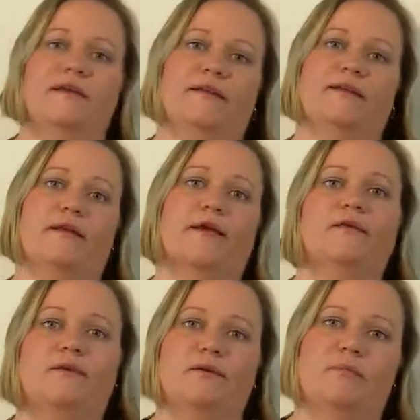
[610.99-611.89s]
and I
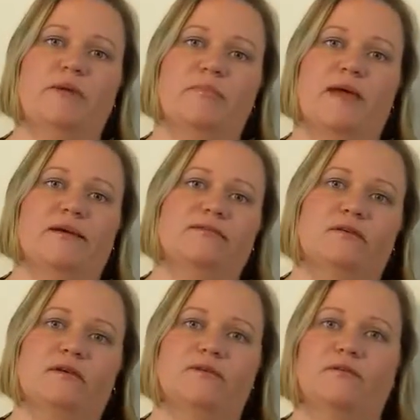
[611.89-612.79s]
don't know the Big Mac
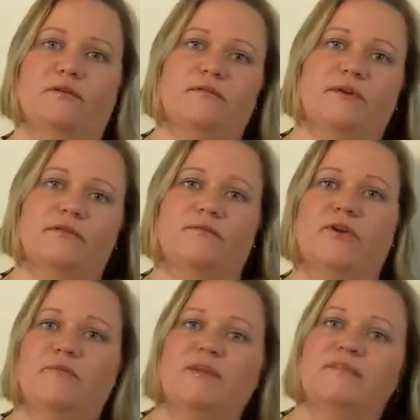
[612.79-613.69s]
song, so otherwise I
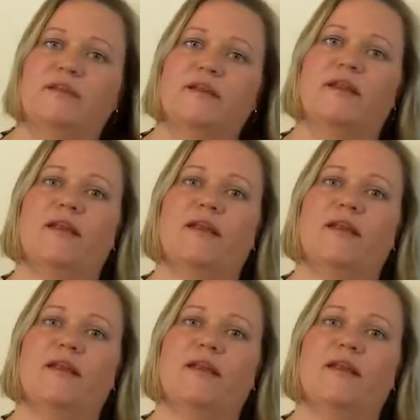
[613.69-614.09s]
would have been singing